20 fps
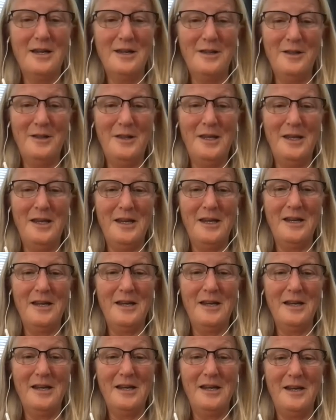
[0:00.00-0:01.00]
then
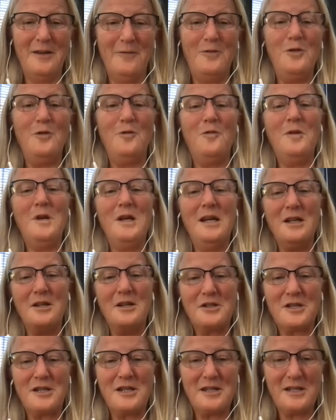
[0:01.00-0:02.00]
if you feed at
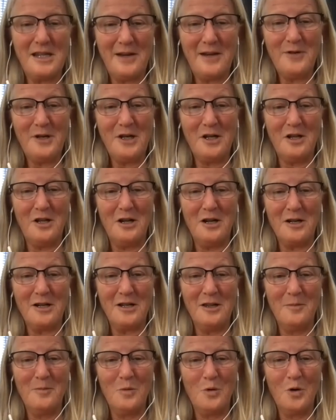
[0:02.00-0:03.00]
7 o'clock
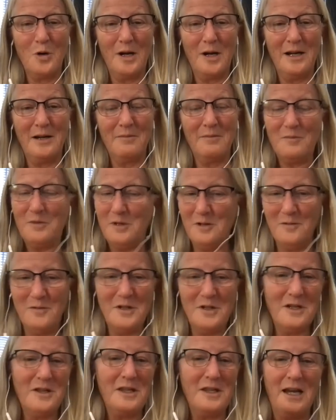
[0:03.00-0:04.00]
in the morning, you've
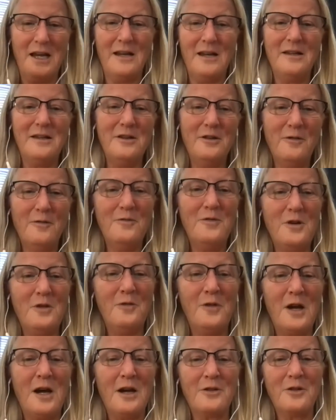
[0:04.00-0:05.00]
done that.
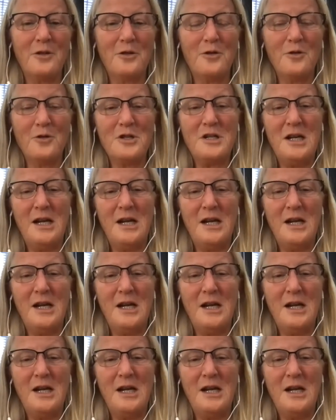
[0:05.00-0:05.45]
You've knocked the 13